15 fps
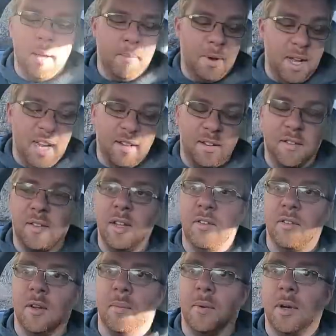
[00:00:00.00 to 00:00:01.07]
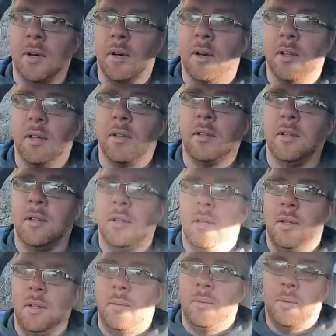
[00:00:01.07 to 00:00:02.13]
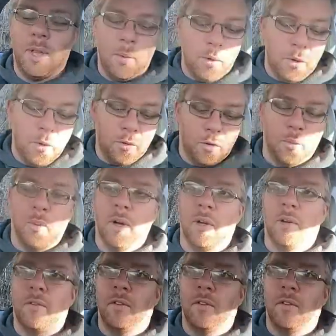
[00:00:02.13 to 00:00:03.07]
My heated seats don't work either. Well, they used to work,